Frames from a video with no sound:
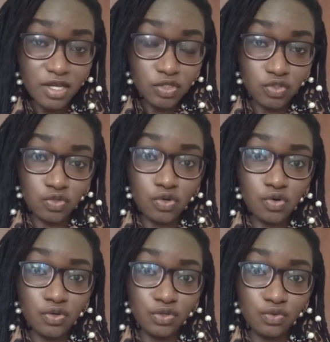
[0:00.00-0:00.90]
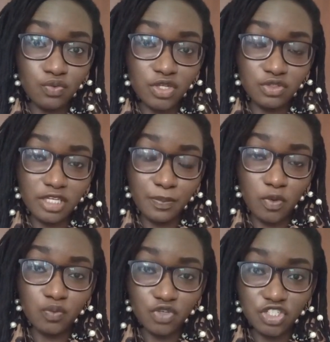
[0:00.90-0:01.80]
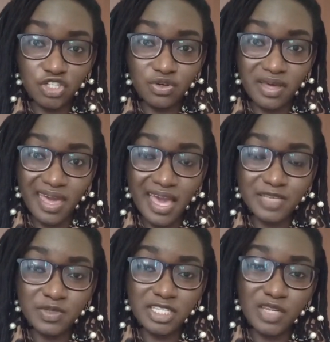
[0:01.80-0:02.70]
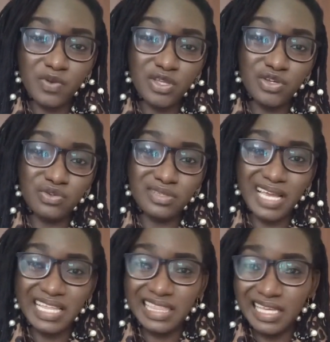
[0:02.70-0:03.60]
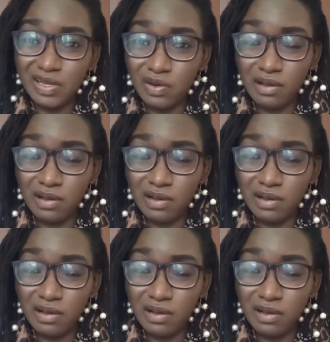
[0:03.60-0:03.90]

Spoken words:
so you want to keep on washing your hair, especially when you use like thick